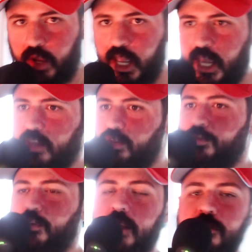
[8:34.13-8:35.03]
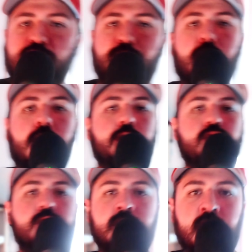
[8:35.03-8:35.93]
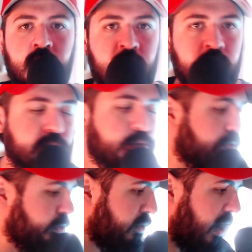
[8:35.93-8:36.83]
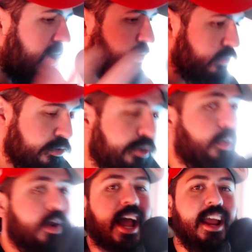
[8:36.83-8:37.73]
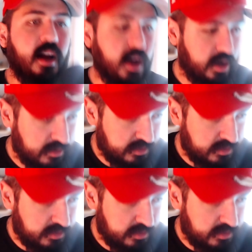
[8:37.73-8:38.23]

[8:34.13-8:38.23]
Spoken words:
Where can you find inspiration to do art, to create art?